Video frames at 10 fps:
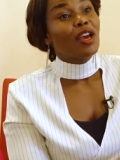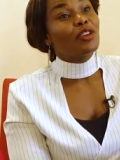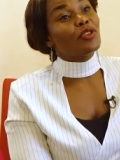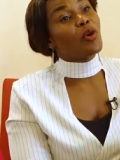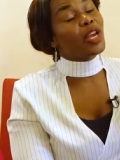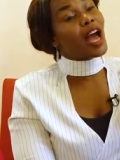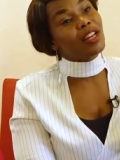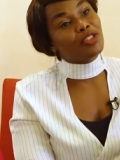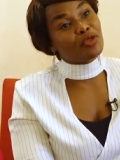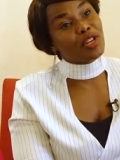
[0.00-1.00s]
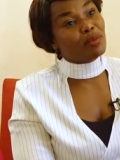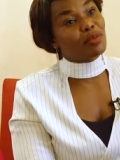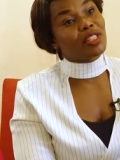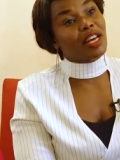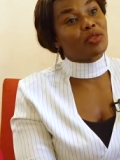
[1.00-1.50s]
You know, we had
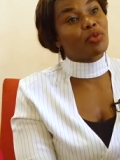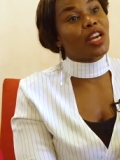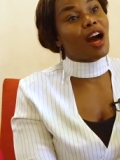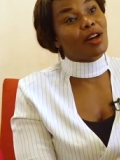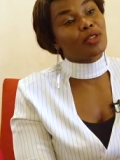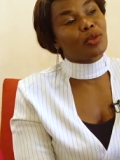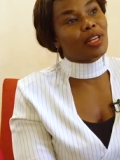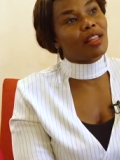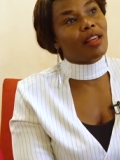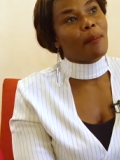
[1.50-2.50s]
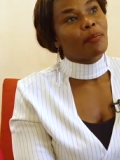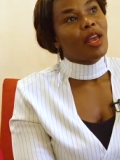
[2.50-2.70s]
dreams that we had together.